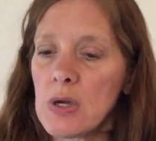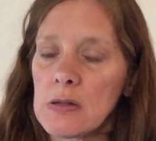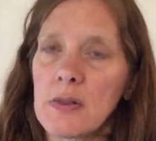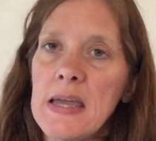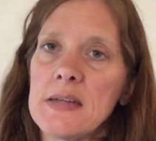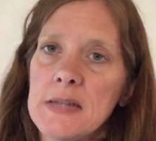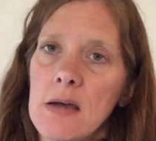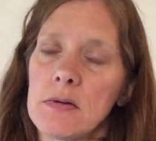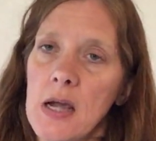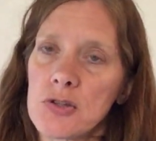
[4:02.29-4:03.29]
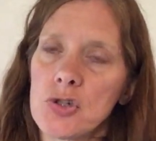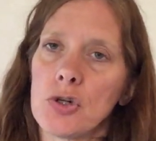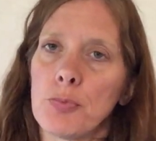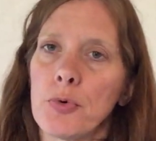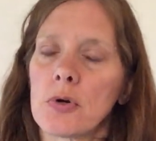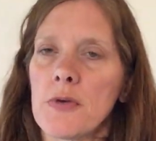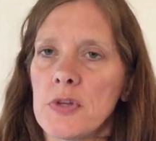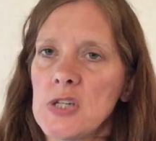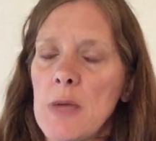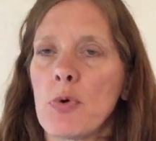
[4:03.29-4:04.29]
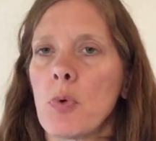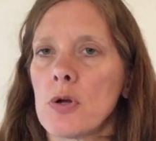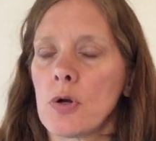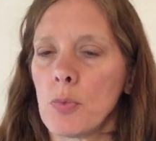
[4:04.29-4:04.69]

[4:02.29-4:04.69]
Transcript: can lay it down next to your book on the table where you're